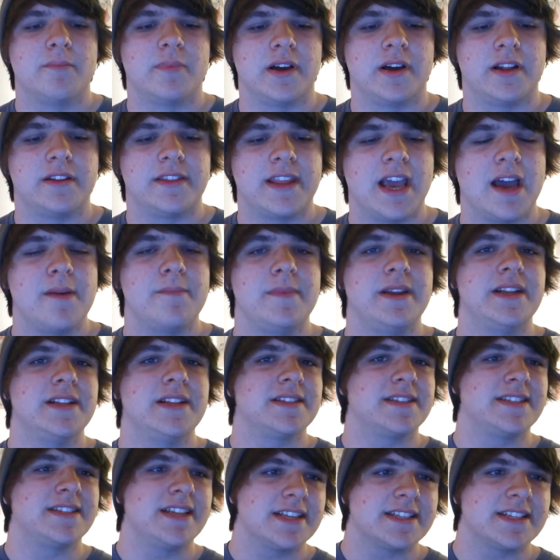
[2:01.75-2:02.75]
but that
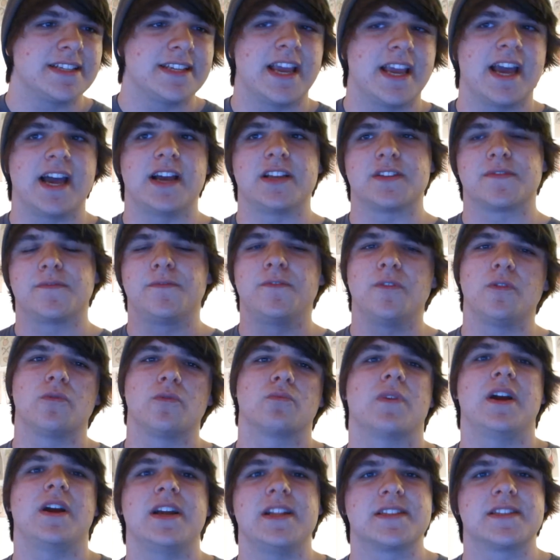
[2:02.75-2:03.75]
means Disney has full
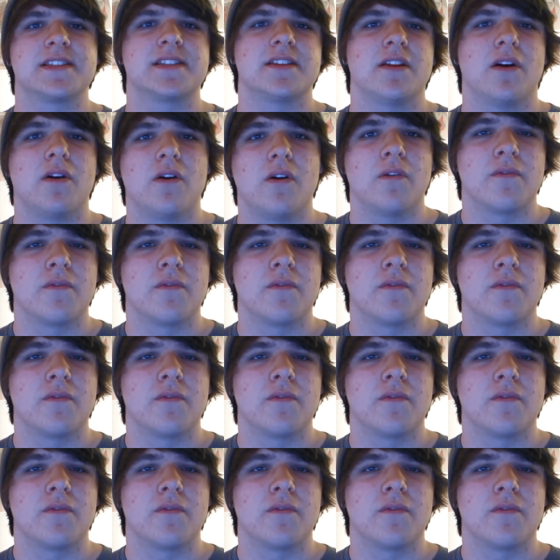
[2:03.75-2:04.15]
rights